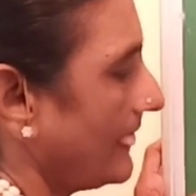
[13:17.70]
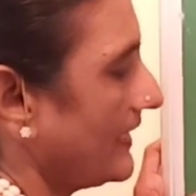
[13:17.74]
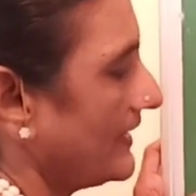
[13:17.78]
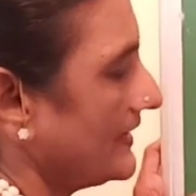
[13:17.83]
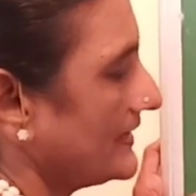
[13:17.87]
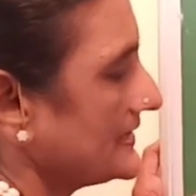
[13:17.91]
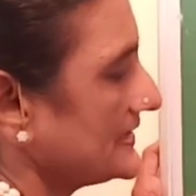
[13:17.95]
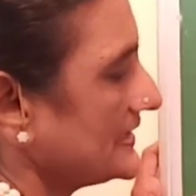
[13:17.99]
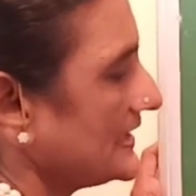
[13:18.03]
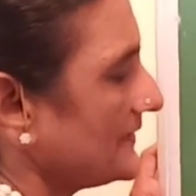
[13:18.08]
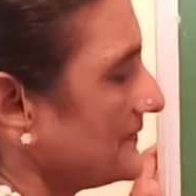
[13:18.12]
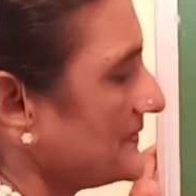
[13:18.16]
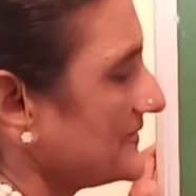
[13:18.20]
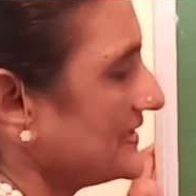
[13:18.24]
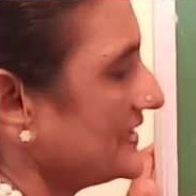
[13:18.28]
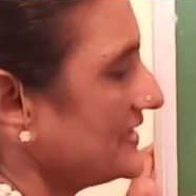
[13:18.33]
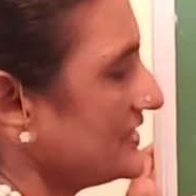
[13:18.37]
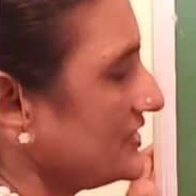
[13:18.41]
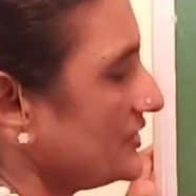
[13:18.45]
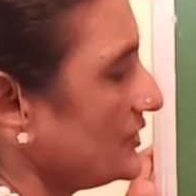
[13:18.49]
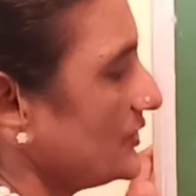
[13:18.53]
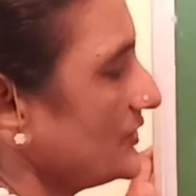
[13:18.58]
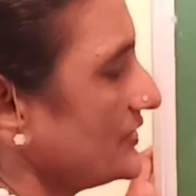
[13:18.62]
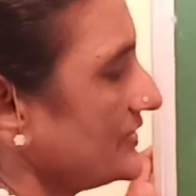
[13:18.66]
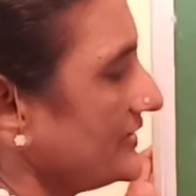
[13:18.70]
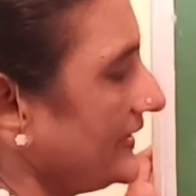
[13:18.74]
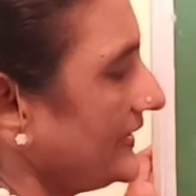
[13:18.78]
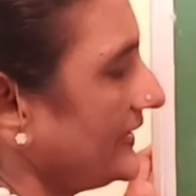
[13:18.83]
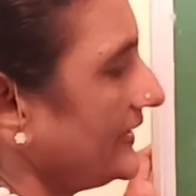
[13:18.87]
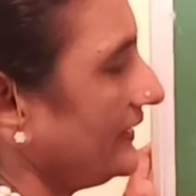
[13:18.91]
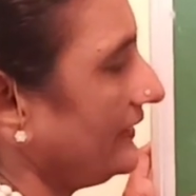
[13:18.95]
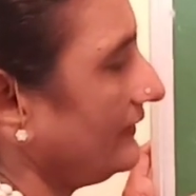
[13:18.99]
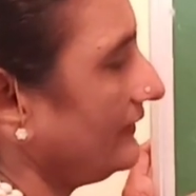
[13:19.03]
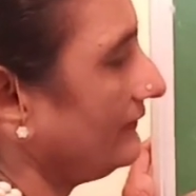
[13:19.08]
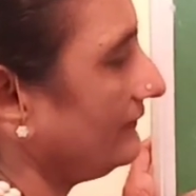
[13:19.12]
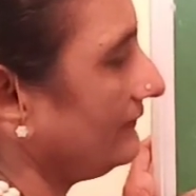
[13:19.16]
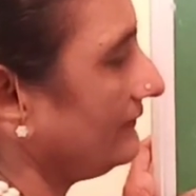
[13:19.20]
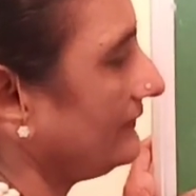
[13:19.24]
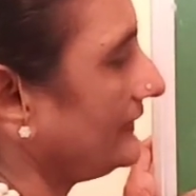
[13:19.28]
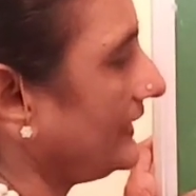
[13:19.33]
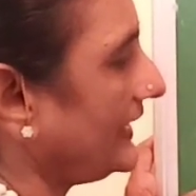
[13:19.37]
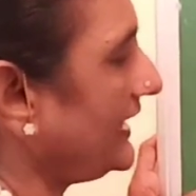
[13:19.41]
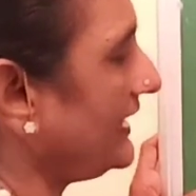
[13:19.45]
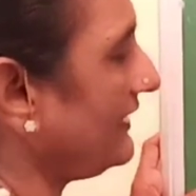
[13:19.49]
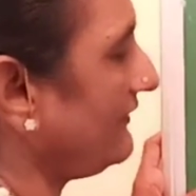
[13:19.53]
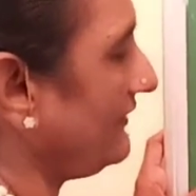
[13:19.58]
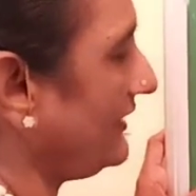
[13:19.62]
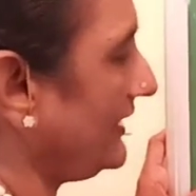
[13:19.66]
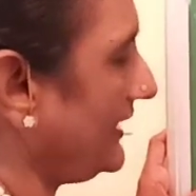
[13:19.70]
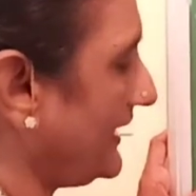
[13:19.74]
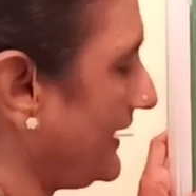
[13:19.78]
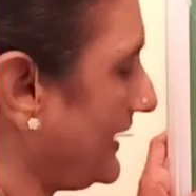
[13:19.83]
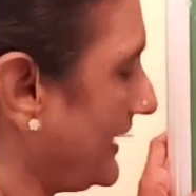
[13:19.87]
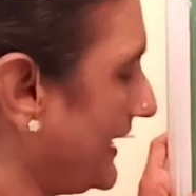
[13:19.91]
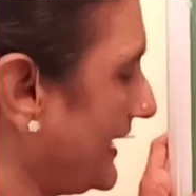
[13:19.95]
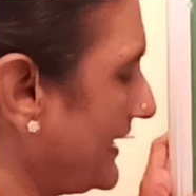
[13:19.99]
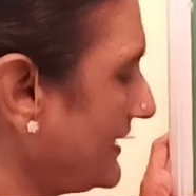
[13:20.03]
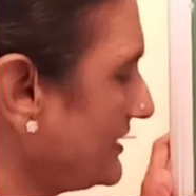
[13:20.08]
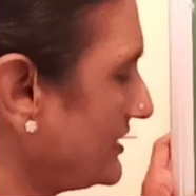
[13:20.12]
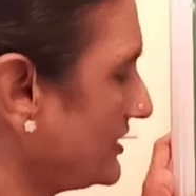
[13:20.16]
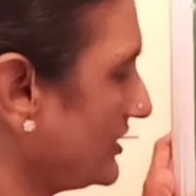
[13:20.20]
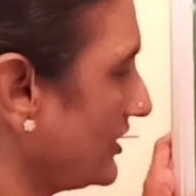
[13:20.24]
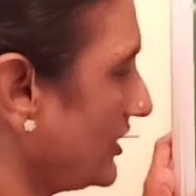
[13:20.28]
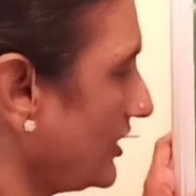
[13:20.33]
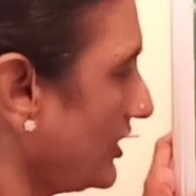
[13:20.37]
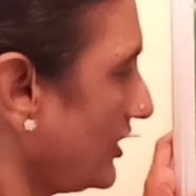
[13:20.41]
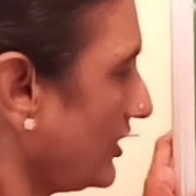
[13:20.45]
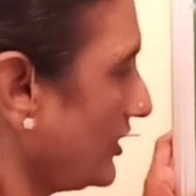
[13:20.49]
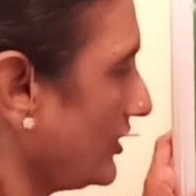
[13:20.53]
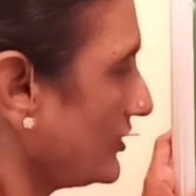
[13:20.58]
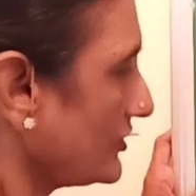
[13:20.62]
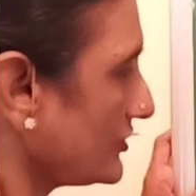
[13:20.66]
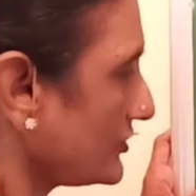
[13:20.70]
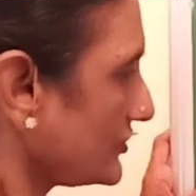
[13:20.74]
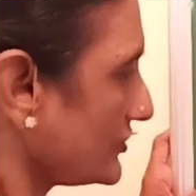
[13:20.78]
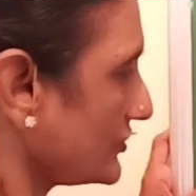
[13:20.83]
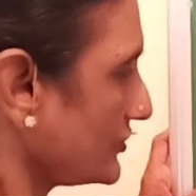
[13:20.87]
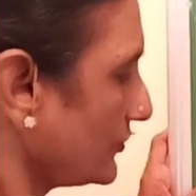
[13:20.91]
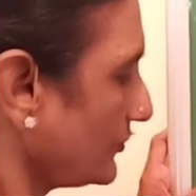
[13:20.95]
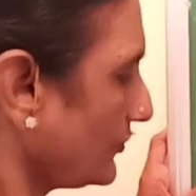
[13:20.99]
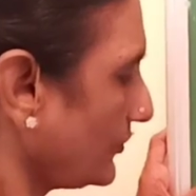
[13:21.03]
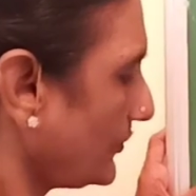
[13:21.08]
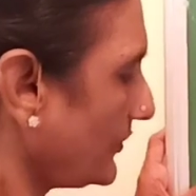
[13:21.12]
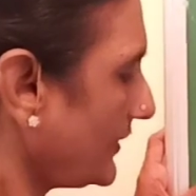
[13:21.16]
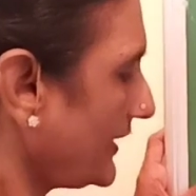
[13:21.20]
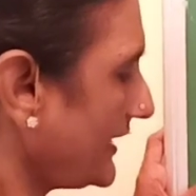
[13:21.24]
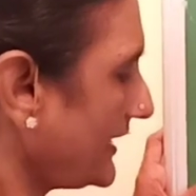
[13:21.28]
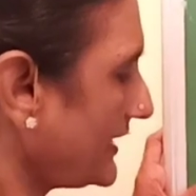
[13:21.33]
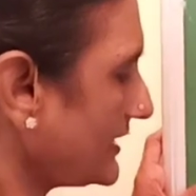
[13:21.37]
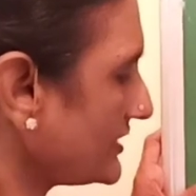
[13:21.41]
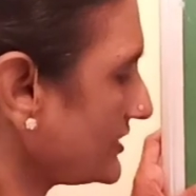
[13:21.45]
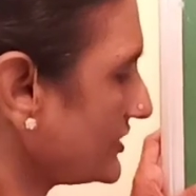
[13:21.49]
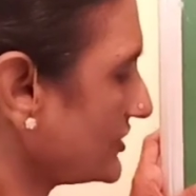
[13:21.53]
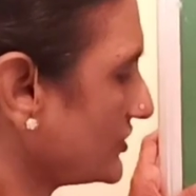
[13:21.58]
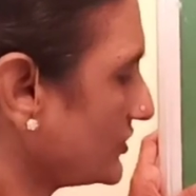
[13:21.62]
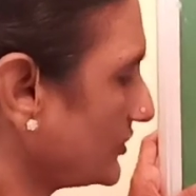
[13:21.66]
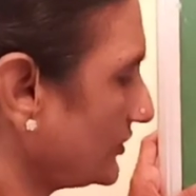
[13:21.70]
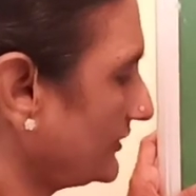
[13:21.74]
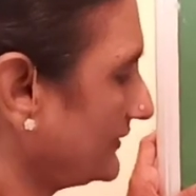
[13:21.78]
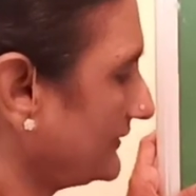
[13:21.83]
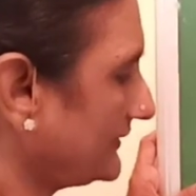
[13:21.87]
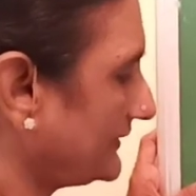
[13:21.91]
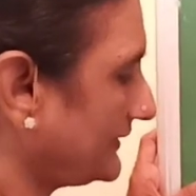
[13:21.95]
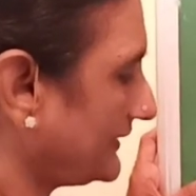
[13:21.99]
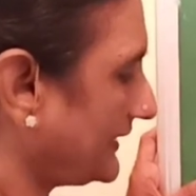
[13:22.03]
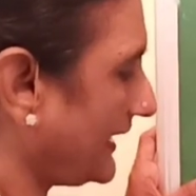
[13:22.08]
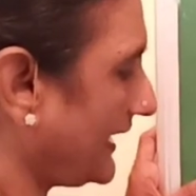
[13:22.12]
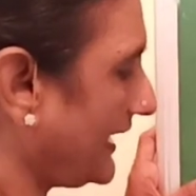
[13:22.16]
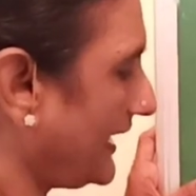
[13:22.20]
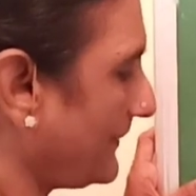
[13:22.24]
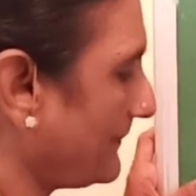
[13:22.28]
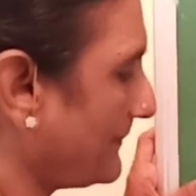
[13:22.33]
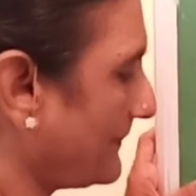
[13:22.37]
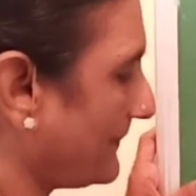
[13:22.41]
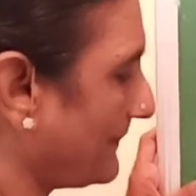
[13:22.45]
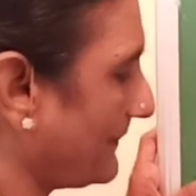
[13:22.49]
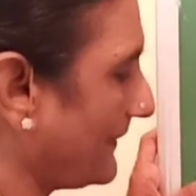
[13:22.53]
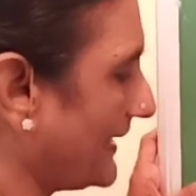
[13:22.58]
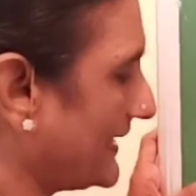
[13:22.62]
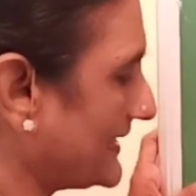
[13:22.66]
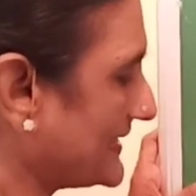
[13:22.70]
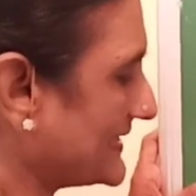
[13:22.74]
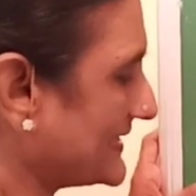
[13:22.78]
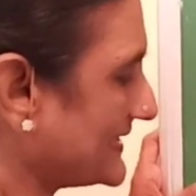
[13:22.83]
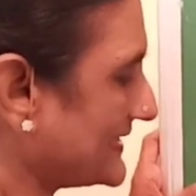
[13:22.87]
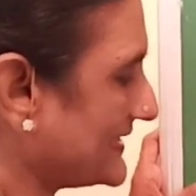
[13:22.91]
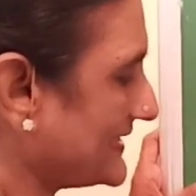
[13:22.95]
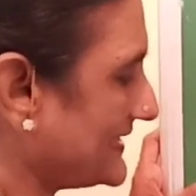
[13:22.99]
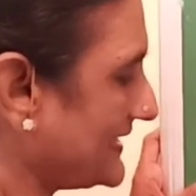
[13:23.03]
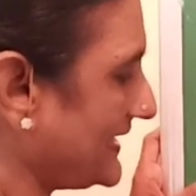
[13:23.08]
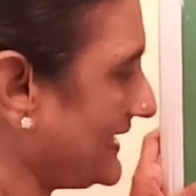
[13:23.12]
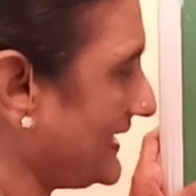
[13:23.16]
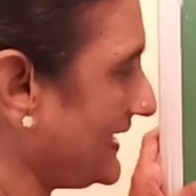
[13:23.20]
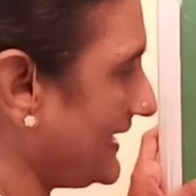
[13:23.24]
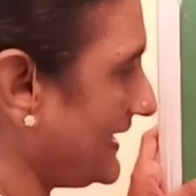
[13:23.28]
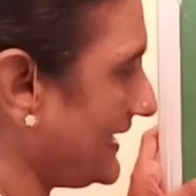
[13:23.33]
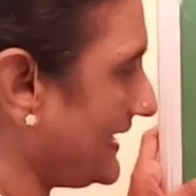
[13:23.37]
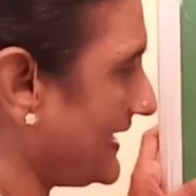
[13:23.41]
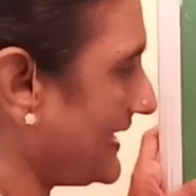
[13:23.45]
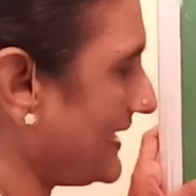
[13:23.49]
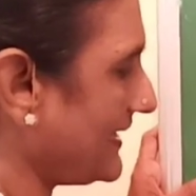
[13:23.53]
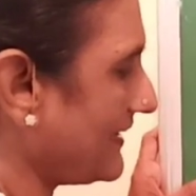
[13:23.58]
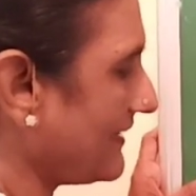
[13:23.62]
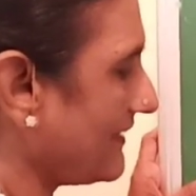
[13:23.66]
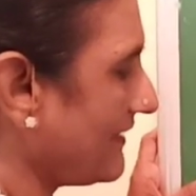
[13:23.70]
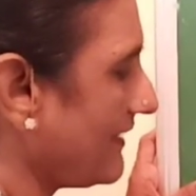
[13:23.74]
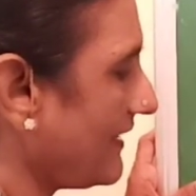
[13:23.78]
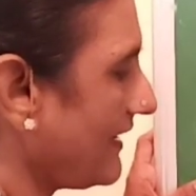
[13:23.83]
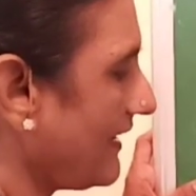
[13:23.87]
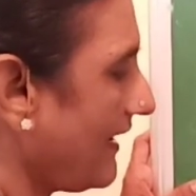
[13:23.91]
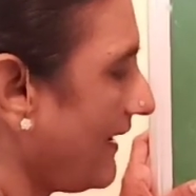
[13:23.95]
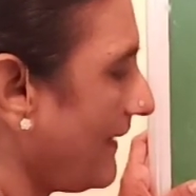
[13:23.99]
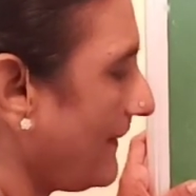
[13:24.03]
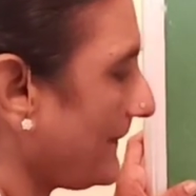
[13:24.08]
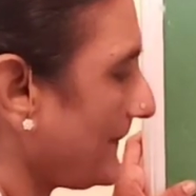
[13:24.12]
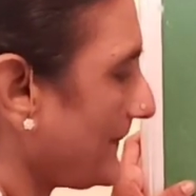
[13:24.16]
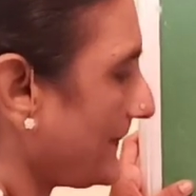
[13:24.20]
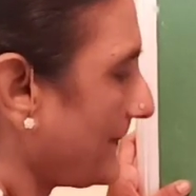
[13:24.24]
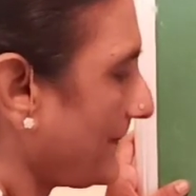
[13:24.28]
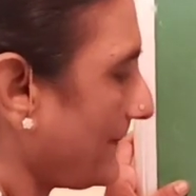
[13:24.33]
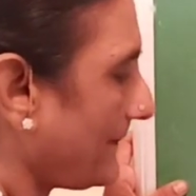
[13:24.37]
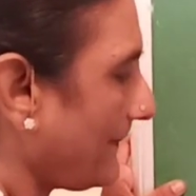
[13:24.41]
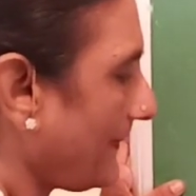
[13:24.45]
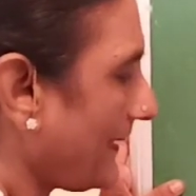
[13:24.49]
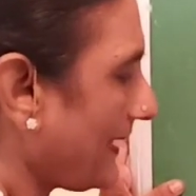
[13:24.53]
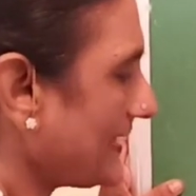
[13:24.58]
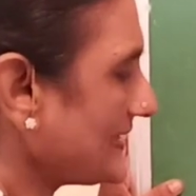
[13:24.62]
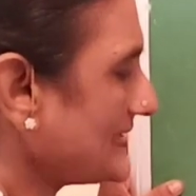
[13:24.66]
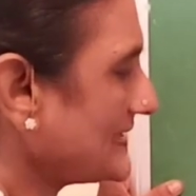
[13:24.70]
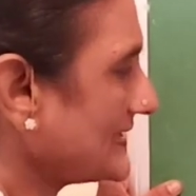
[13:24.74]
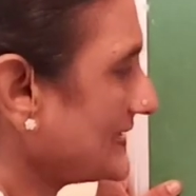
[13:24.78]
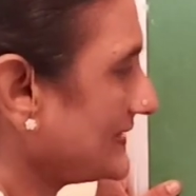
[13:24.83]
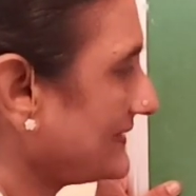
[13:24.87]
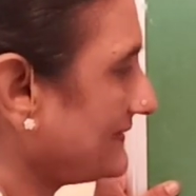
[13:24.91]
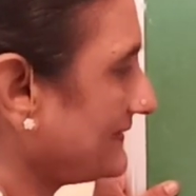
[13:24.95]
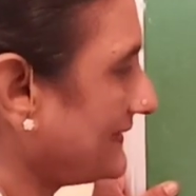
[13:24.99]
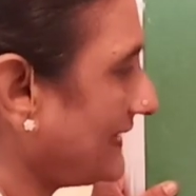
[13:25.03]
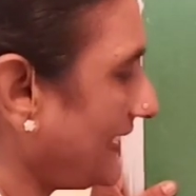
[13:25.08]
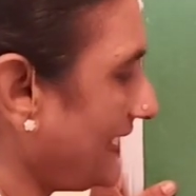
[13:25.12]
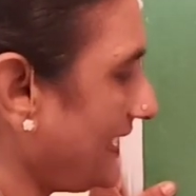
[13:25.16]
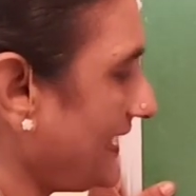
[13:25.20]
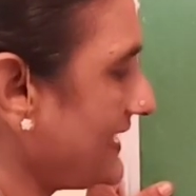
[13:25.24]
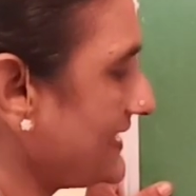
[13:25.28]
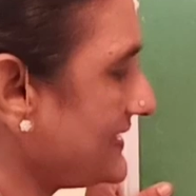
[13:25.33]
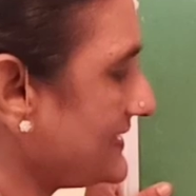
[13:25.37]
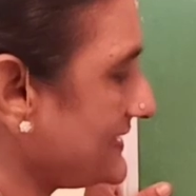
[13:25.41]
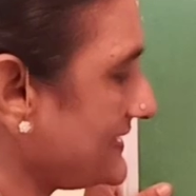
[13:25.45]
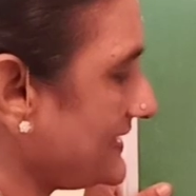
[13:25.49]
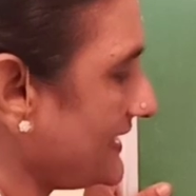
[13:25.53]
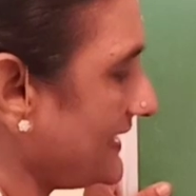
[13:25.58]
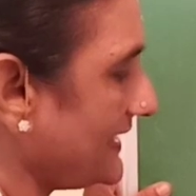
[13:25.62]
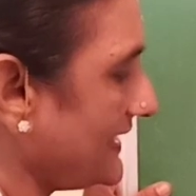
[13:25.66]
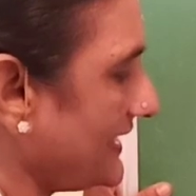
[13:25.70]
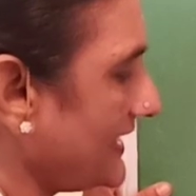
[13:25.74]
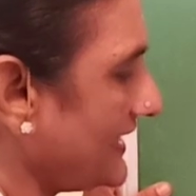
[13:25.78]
Substituting in 3 we get 2 into 3 plus t plus 3t